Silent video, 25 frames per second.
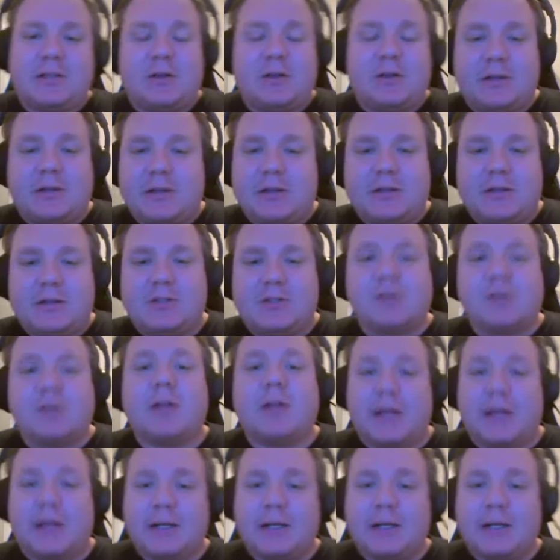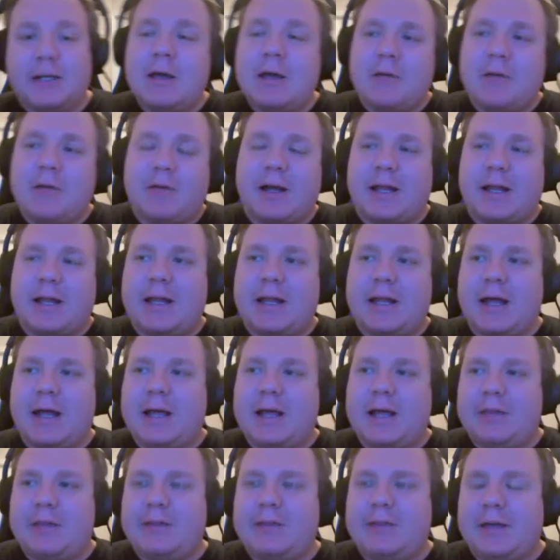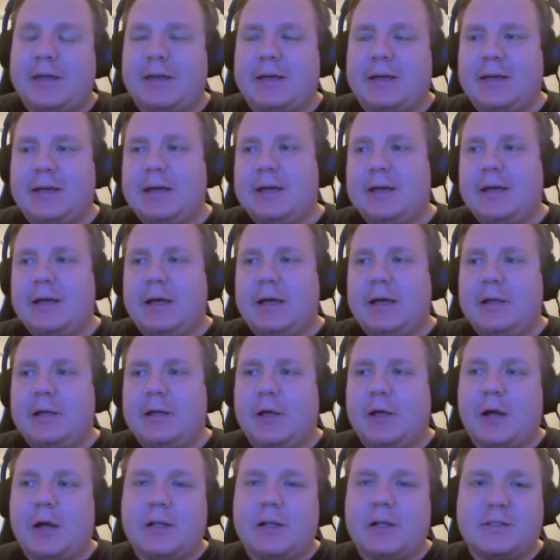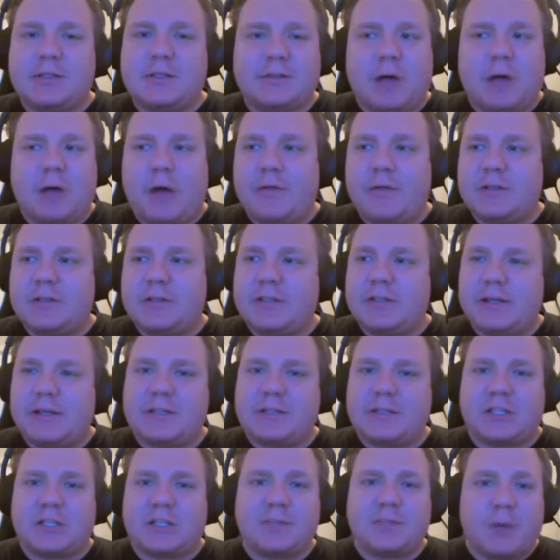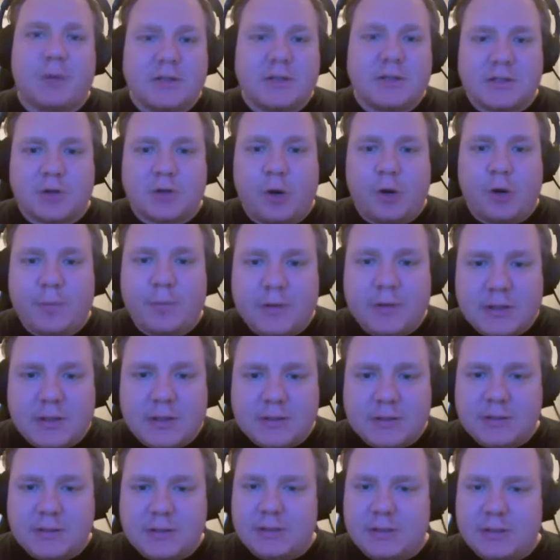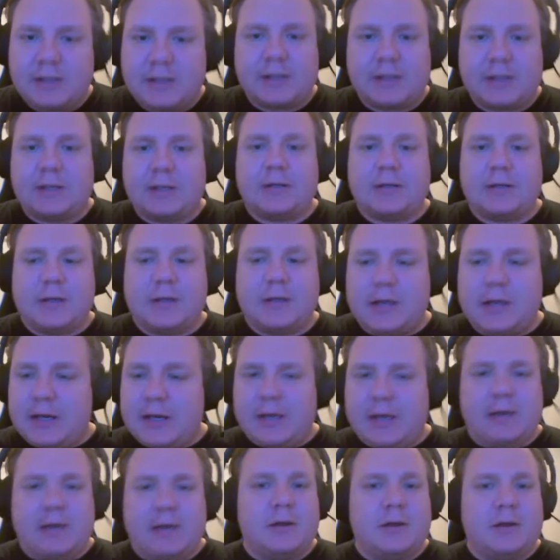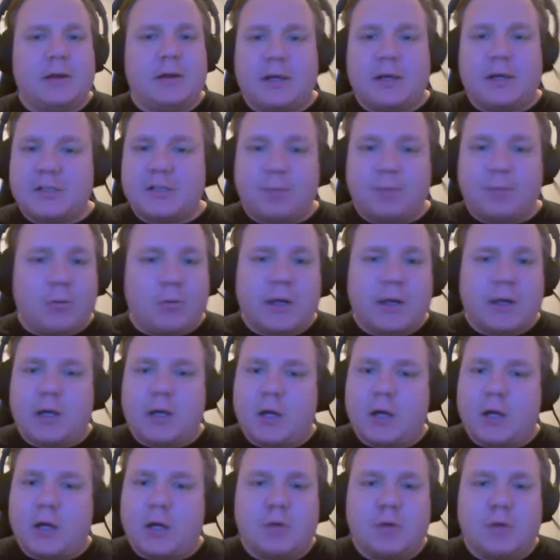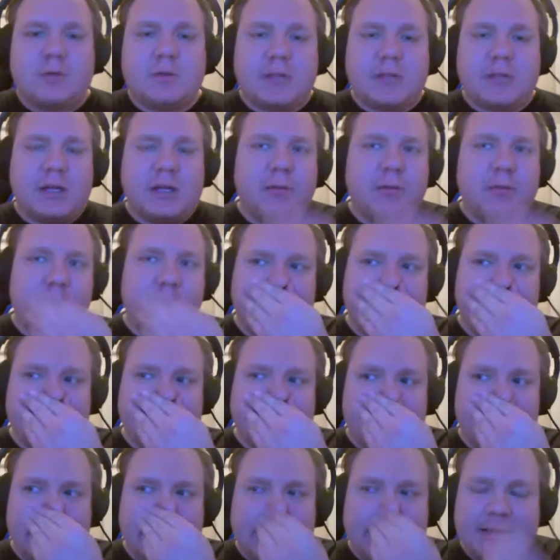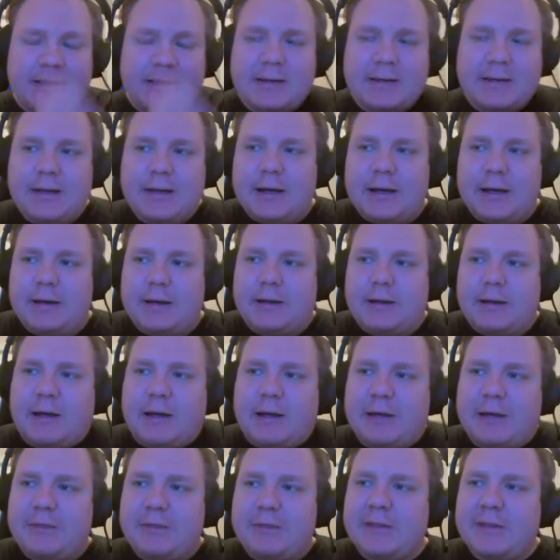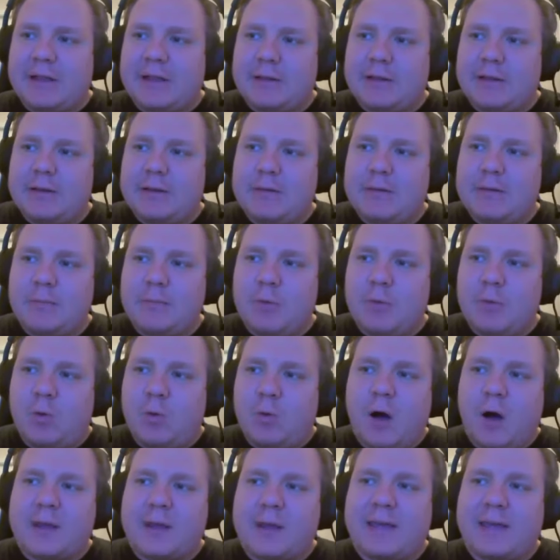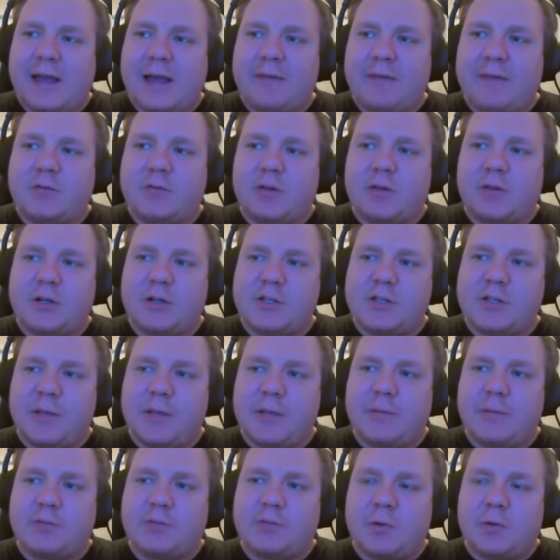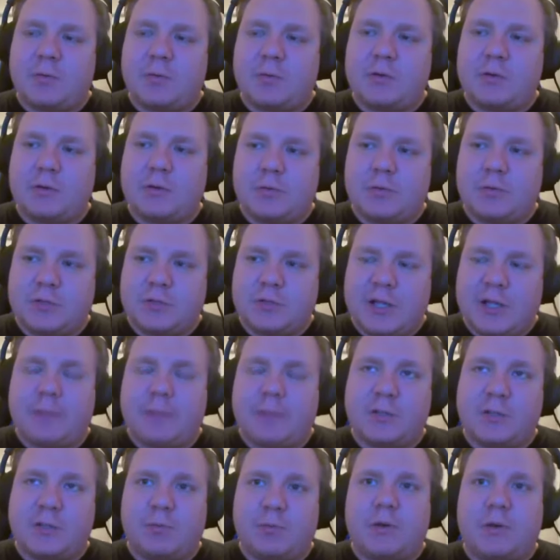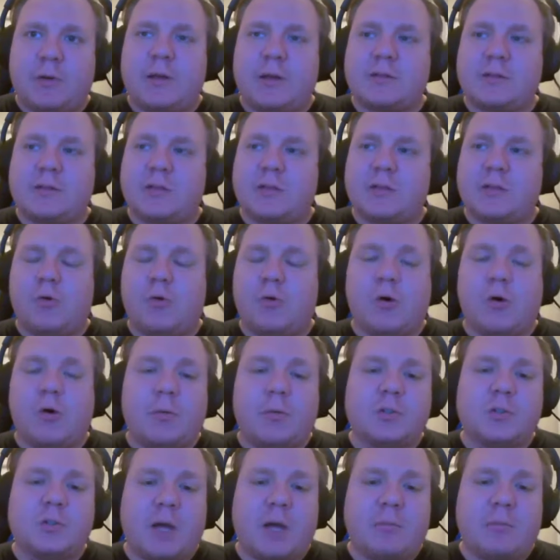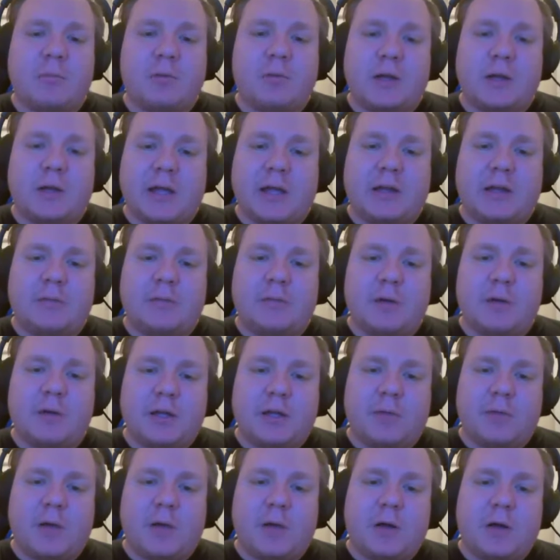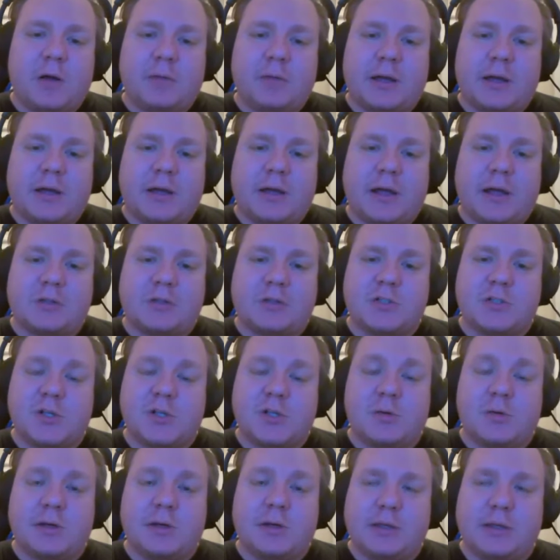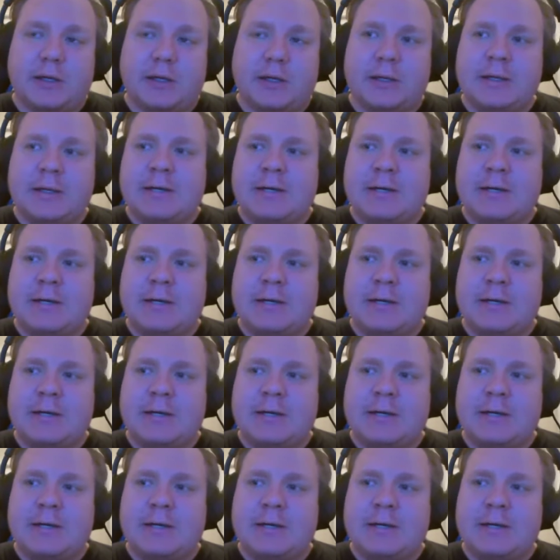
until it's too late, right? I think Giannis obviously has expressed his openness in exploring a new team, but I think Milwaukee, after their championship win, has done a horrible job in putting anybody around him that can actually do anything.